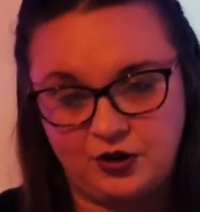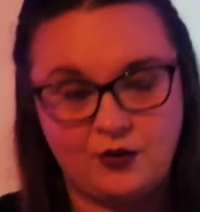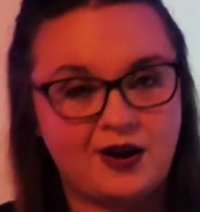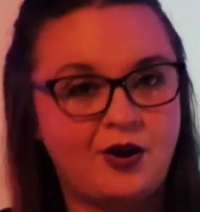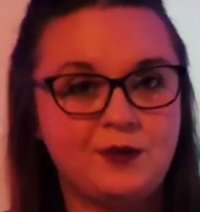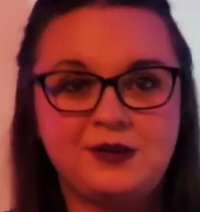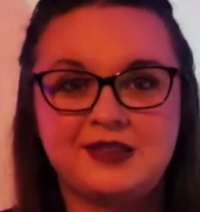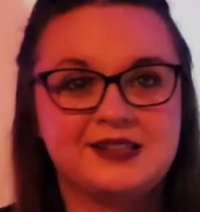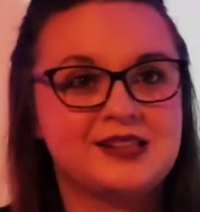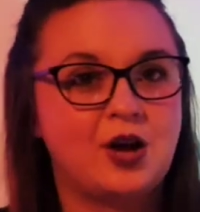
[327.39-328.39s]
I hope that
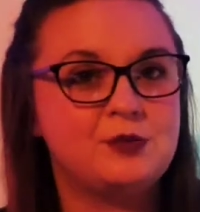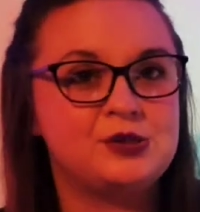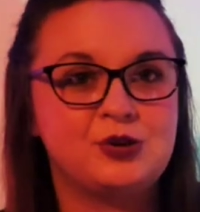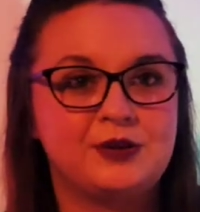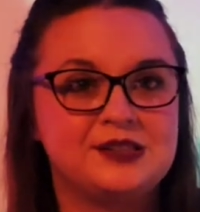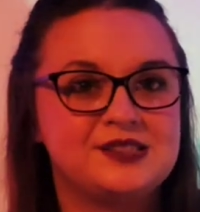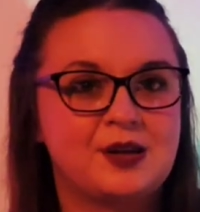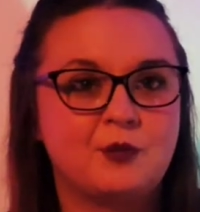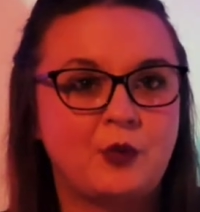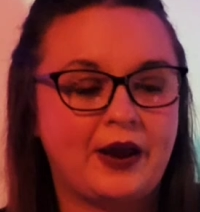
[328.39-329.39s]
this helps you in
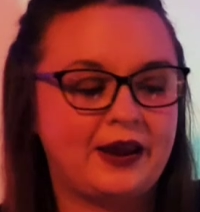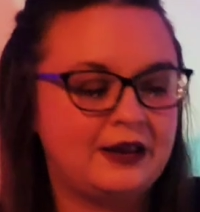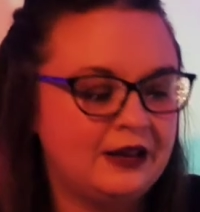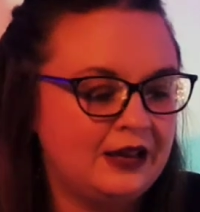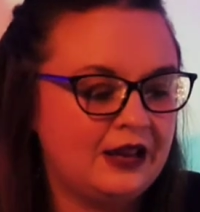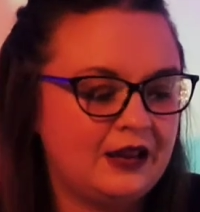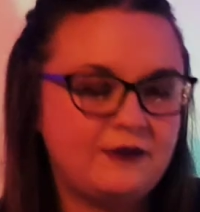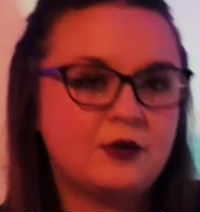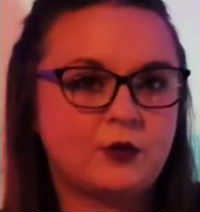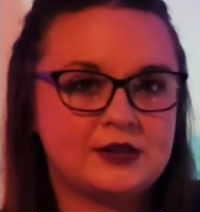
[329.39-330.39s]
some way. If it
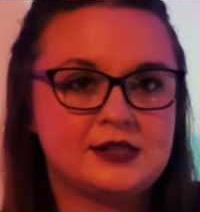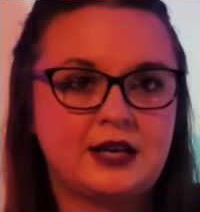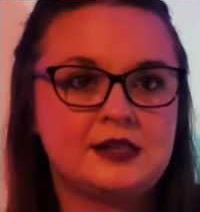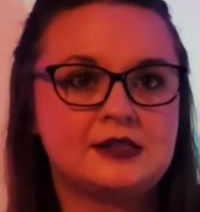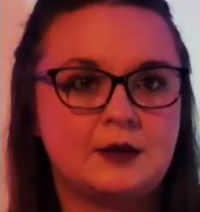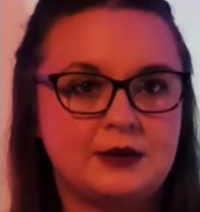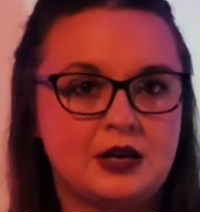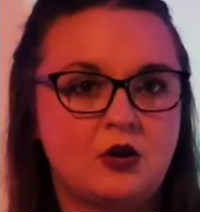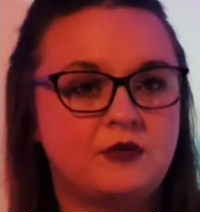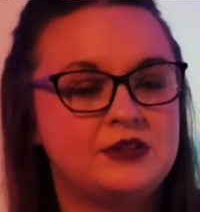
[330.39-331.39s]
resonates, let me know.
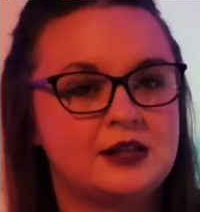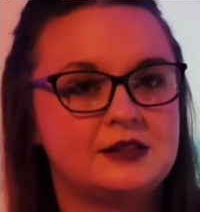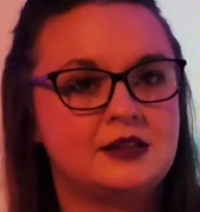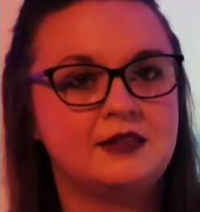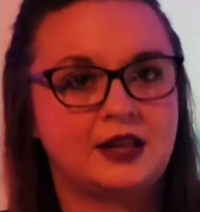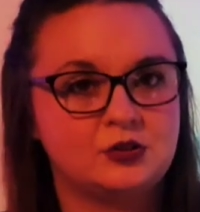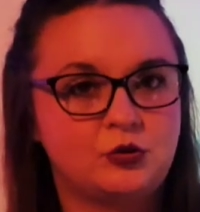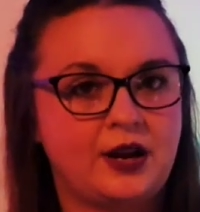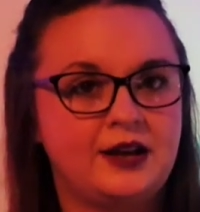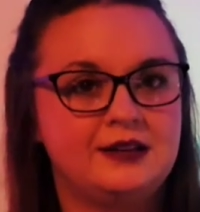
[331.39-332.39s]
If it doesn't, that's
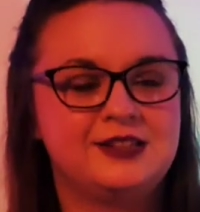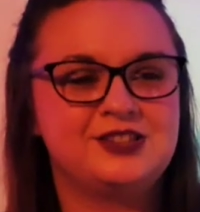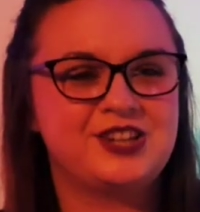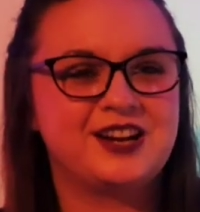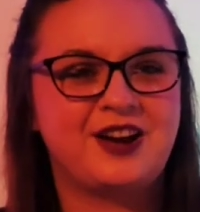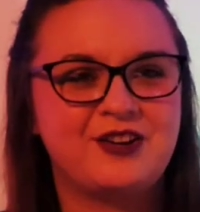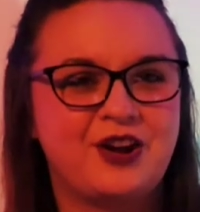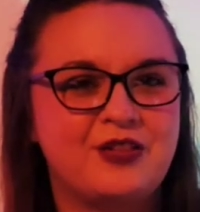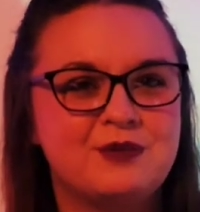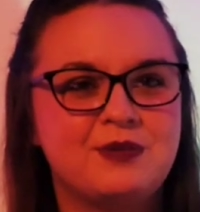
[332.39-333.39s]
okay to check out your
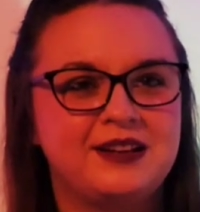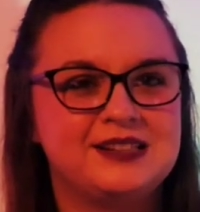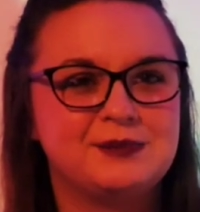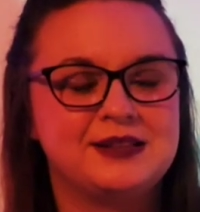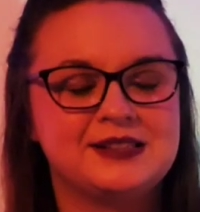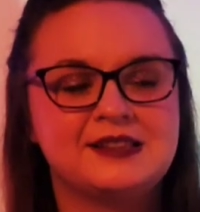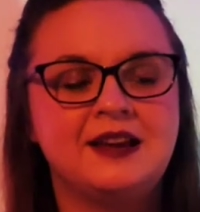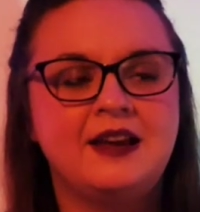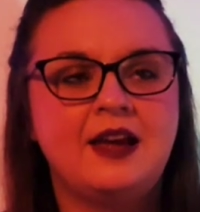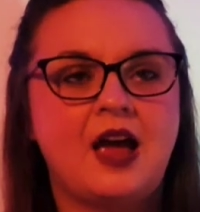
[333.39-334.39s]
other placements.
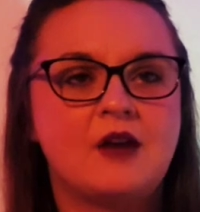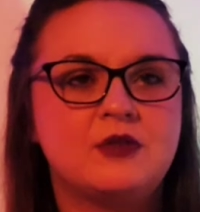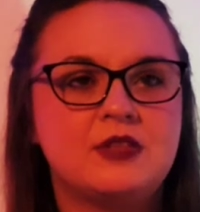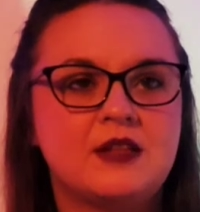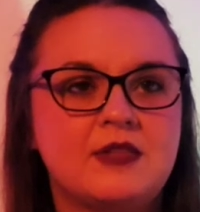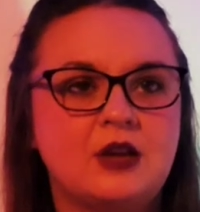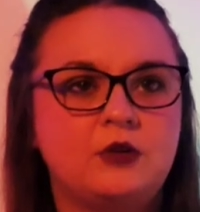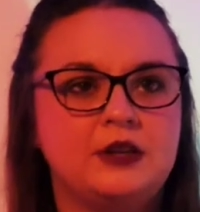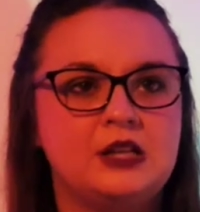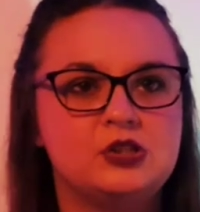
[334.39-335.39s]
Everything that you'll
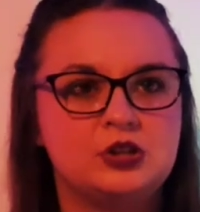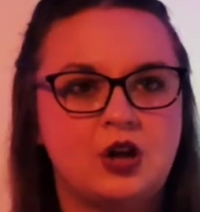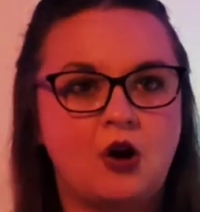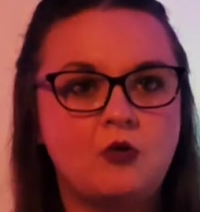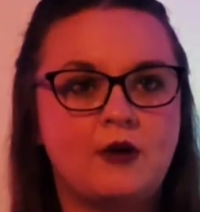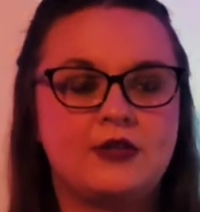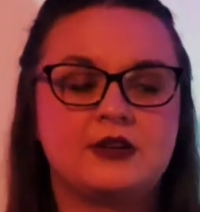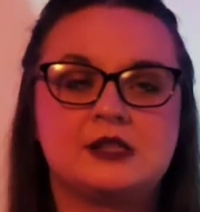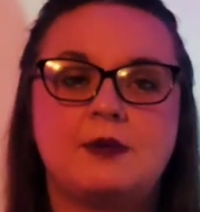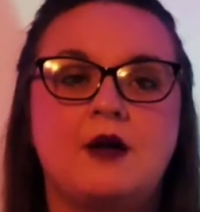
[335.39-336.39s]
need to know, whether it's
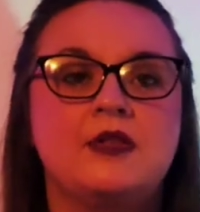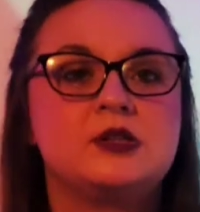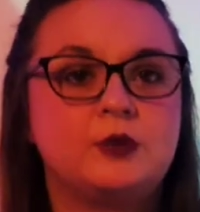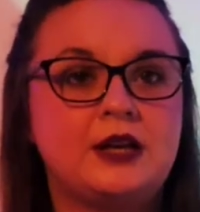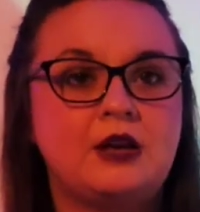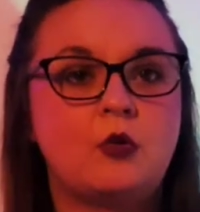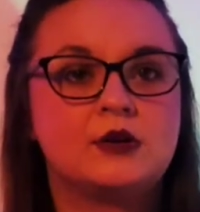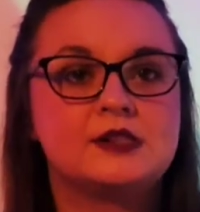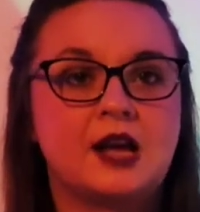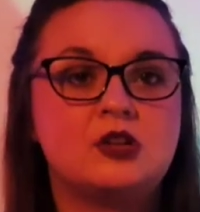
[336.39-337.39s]
about this reading or
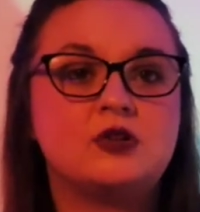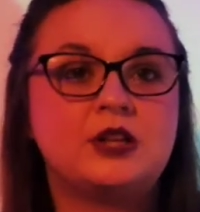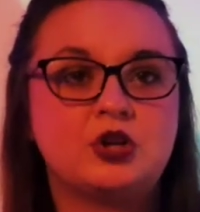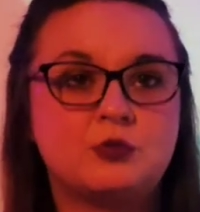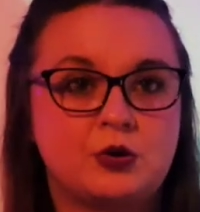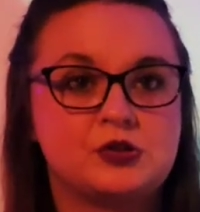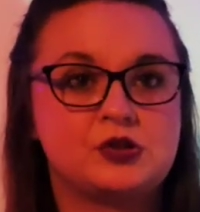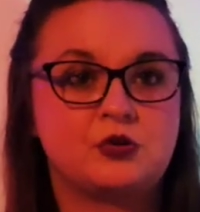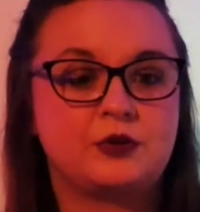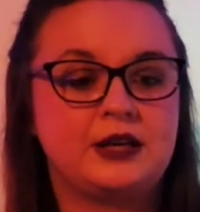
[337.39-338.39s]
scheduling your personal
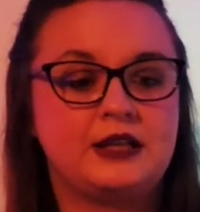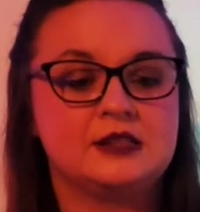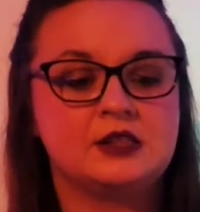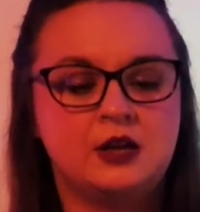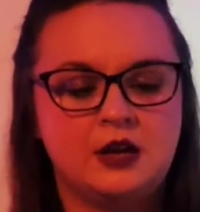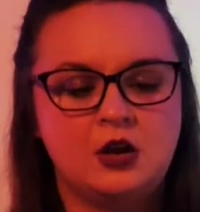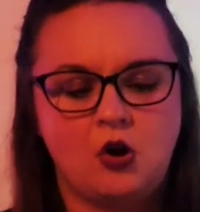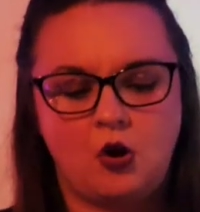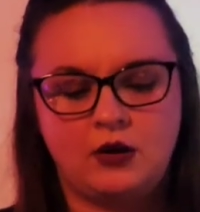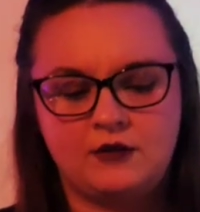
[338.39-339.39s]
readings,
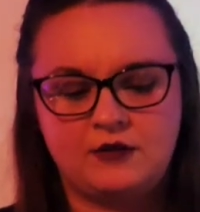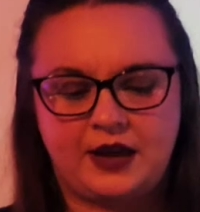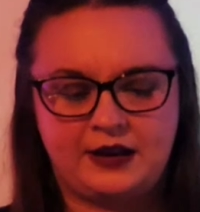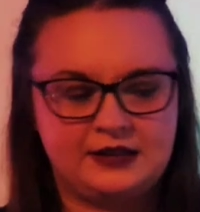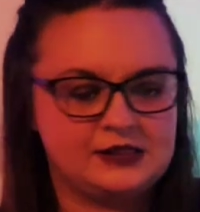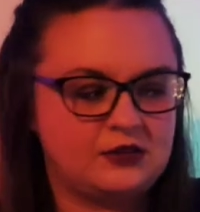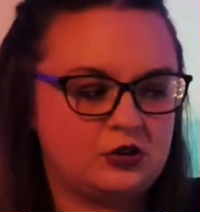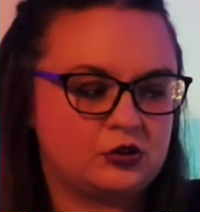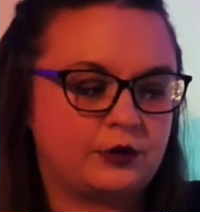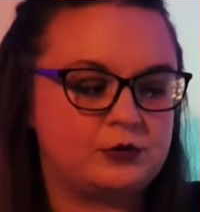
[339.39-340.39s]
all of that is in the
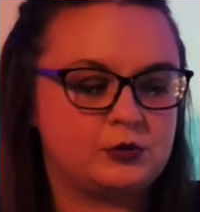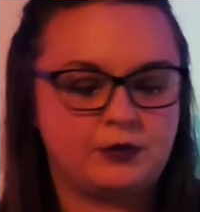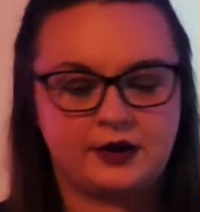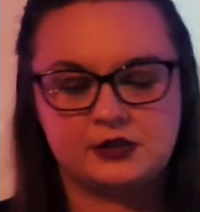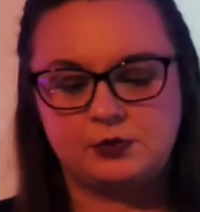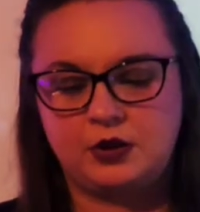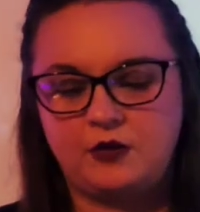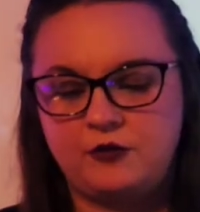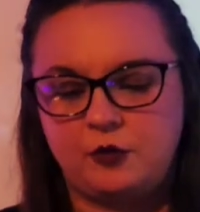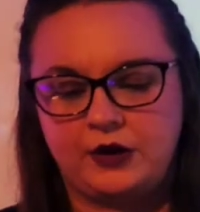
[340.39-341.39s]
description box below
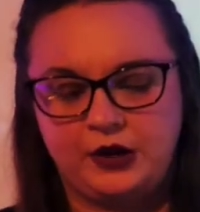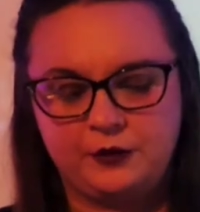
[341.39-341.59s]
for you.